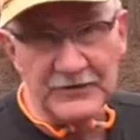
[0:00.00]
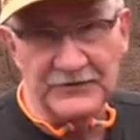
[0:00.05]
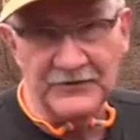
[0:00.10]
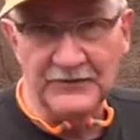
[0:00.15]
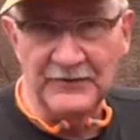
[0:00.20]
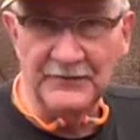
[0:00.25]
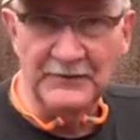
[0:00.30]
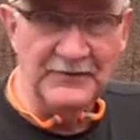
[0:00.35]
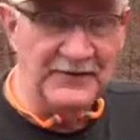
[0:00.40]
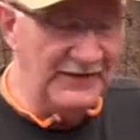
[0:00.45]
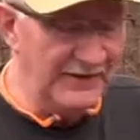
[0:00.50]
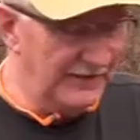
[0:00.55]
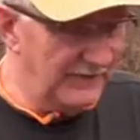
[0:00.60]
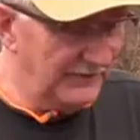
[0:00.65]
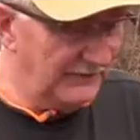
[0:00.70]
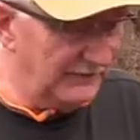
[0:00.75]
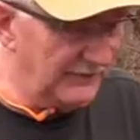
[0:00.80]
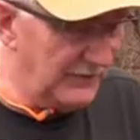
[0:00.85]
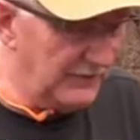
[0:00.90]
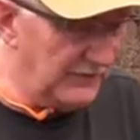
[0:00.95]
from
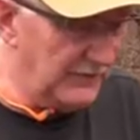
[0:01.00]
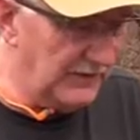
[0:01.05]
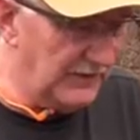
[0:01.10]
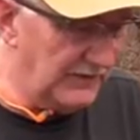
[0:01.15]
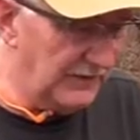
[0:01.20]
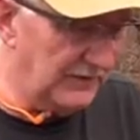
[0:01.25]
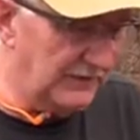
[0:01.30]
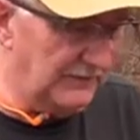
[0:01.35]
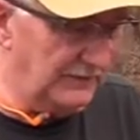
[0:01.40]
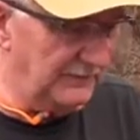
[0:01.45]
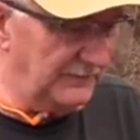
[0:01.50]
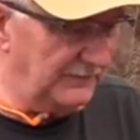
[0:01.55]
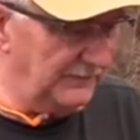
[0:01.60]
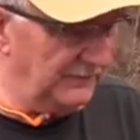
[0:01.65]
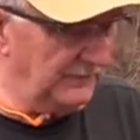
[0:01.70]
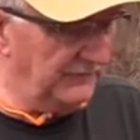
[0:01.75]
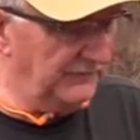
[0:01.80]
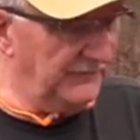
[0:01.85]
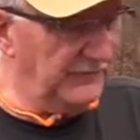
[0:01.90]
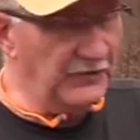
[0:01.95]

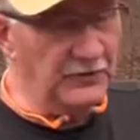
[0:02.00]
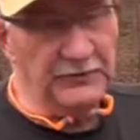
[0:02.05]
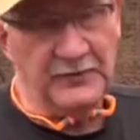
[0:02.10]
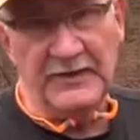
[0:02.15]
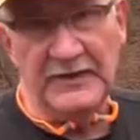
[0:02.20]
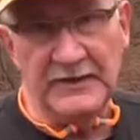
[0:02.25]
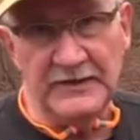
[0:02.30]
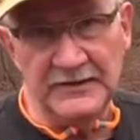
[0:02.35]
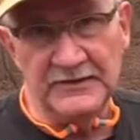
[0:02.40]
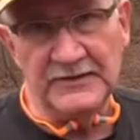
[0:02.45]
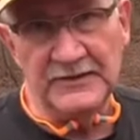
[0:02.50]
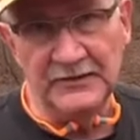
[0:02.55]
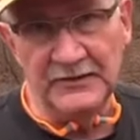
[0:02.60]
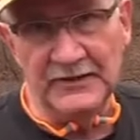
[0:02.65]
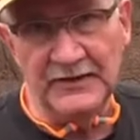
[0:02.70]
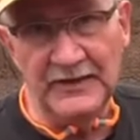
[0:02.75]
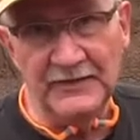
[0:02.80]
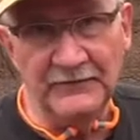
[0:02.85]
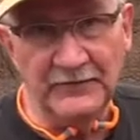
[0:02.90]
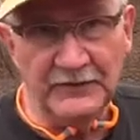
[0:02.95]
the Philippines so
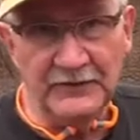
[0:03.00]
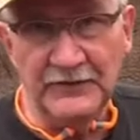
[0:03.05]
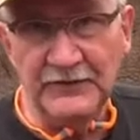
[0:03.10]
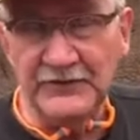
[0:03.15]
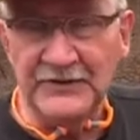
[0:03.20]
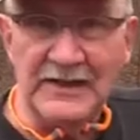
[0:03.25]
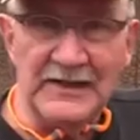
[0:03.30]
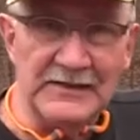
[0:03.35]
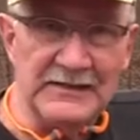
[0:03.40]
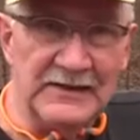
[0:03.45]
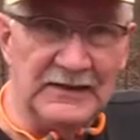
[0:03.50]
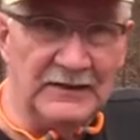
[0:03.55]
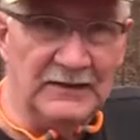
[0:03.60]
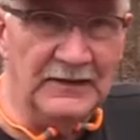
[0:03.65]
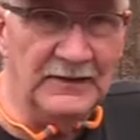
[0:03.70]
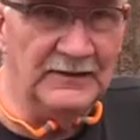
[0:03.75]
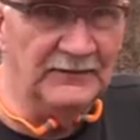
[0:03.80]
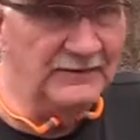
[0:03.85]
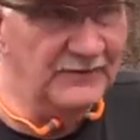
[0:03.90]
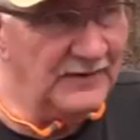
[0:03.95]
they can have a good
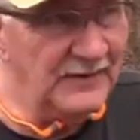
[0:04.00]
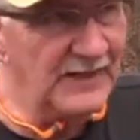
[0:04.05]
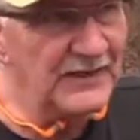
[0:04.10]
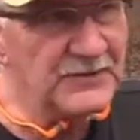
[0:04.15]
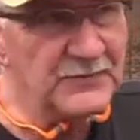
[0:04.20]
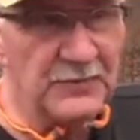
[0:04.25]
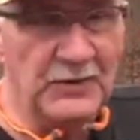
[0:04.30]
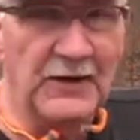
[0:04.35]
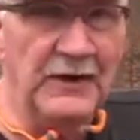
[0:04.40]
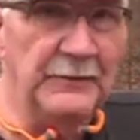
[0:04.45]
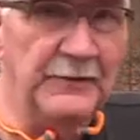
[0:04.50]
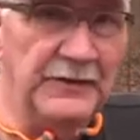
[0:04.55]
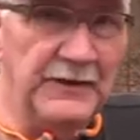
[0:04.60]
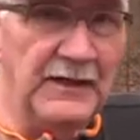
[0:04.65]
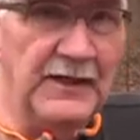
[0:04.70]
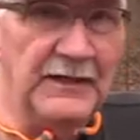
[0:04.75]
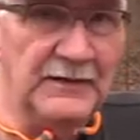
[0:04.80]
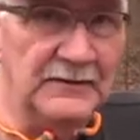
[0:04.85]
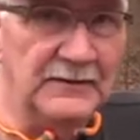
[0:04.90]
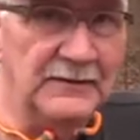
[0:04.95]
1911. That's probably not